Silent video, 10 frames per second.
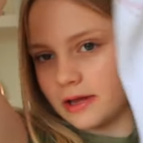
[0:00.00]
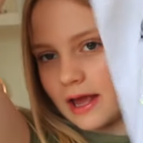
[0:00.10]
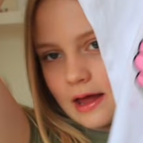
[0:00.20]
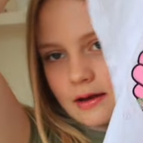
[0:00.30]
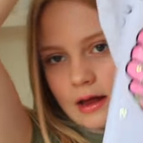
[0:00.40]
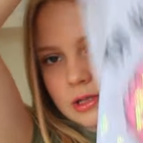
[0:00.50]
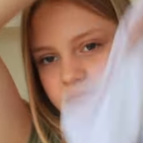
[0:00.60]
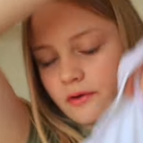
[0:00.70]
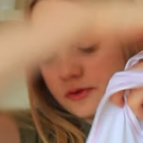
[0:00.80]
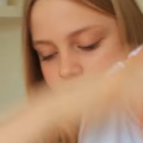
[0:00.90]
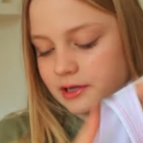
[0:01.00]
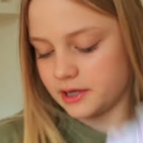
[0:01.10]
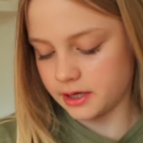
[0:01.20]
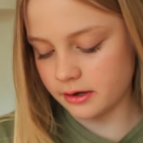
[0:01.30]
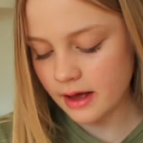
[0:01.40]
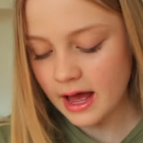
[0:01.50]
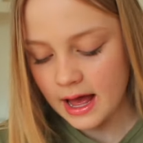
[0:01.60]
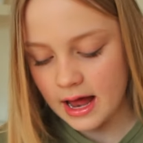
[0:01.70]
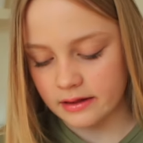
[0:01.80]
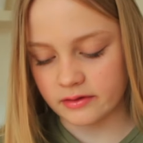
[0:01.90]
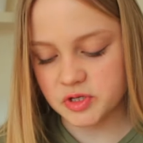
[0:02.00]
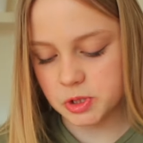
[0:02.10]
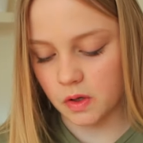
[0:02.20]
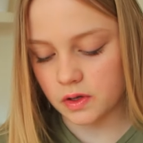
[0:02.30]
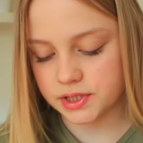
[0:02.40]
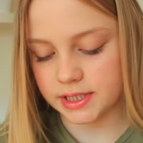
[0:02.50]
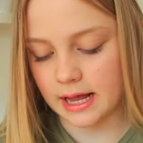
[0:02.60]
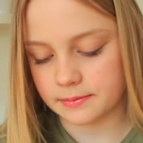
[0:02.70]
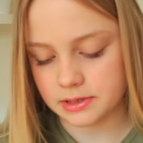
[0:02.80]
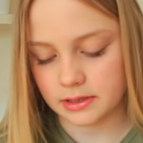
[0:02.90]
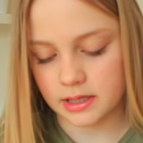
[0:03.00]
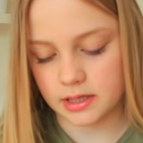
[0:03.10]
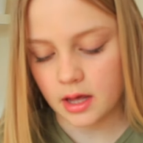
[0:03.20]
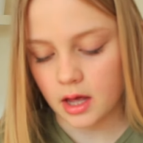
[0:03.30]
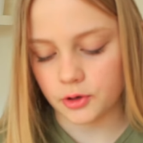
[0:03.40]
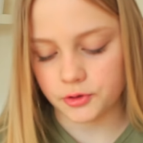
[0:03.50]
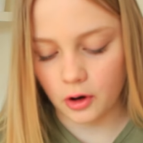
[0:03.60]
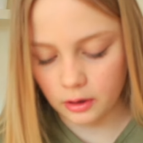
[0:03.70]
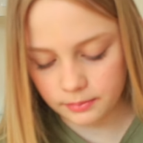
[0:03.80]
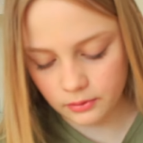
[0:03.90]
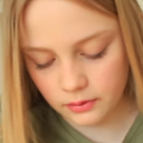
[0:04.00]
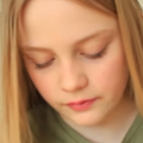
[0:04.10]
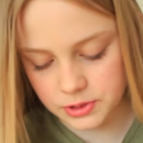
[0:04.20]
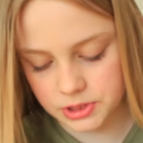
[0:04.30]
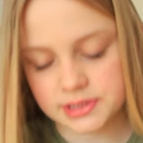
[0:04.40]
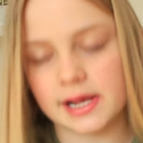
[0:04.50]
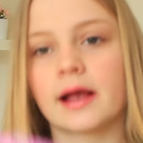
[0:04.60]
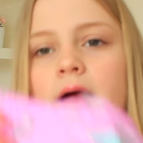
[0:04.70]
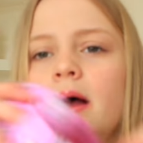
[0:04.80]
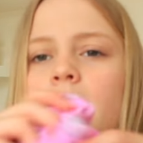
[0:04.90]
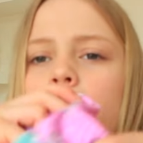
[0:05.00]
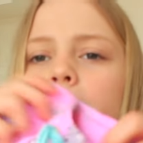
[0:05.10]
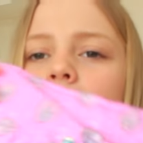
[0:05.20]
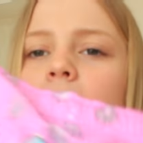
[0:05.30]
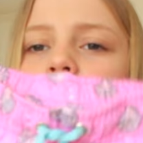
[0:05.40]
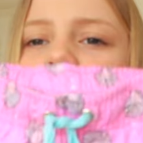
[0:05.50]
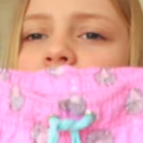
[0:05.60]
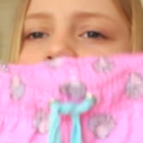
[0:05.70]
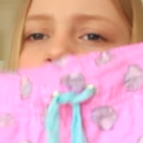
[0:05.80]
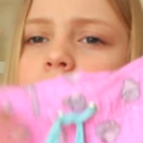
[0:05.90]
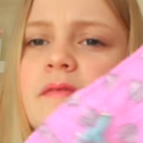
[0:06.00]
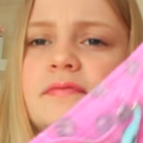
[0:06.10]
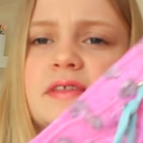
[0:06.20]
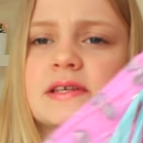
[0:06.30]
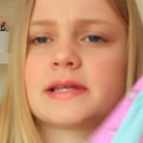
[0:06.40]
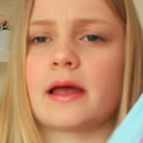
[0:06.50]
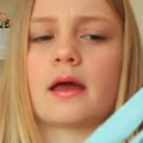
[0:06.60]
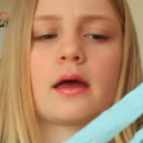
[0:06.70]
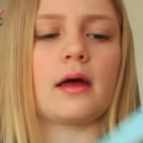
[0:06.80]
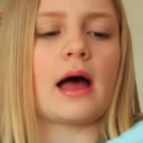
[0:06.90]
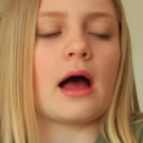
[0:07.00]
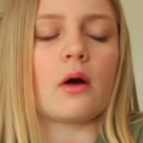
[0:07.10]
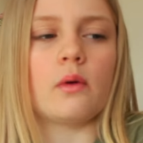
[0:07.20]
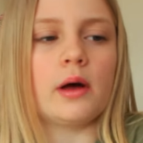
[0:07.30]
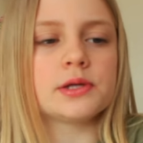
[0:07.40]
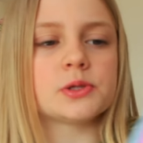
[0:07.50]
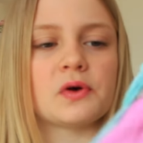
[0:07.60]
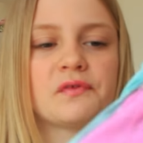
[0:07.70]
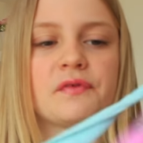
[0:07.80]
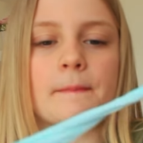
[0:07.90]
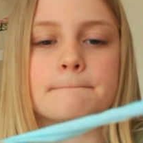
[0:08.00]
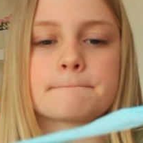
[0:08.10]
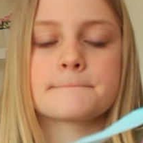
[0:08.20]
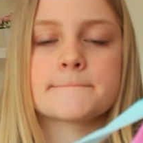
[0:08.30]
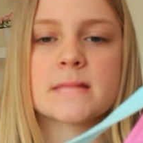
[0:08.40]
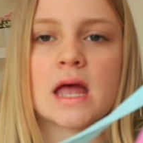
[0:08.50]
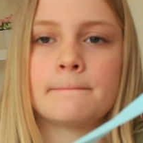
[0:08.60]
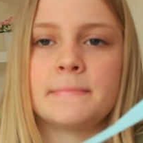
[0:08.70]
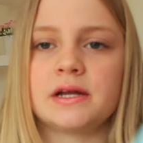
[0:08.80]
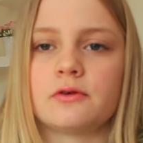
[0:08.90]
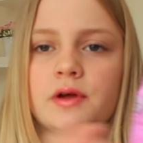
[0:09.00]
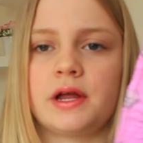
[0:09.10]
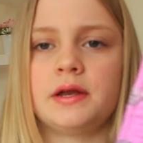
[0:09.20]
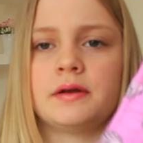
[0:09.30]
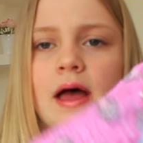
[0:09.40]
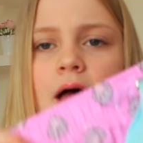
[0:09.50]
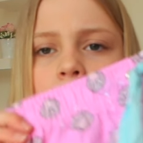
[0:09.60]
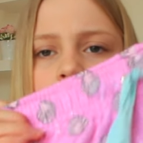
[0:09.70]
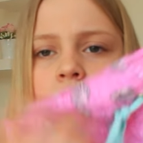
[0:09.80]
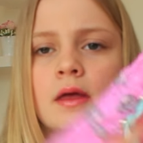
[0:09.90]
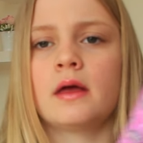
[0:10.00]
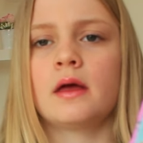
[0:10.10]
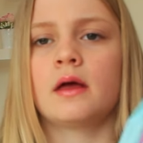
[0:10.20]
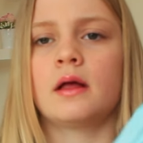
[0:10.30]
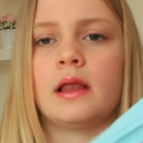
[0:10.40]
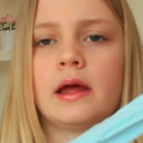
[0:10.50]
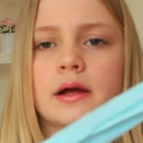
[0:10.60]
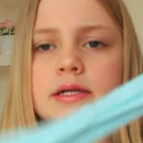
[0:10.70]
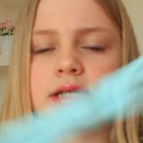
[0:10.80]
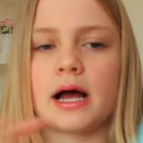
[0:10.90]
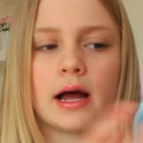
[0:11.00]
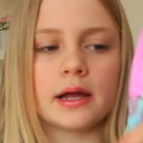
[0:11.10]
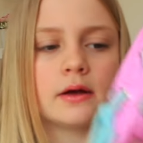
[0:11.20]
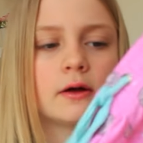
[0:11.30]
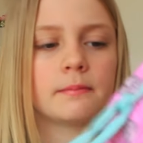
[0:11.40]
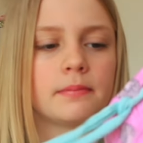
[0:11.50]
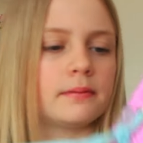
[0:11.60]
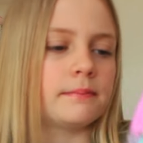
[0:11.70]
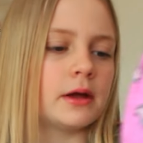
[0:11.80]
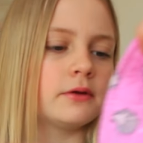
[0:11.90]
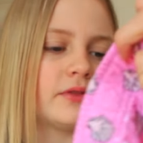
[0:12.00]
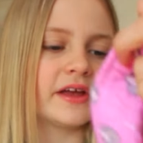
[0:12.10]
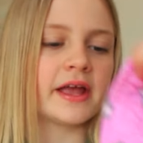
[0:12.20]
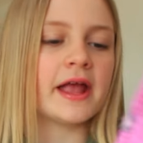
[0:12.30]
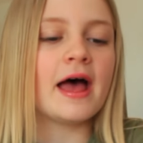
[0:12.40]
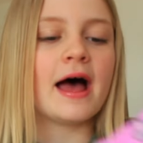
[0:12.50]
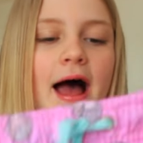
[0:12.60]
on it, and I just thought it was really cute. And then the shorts are absolutely adorable. They're just like bright pink with this like aqua sort of mint green like tie up bow thingy,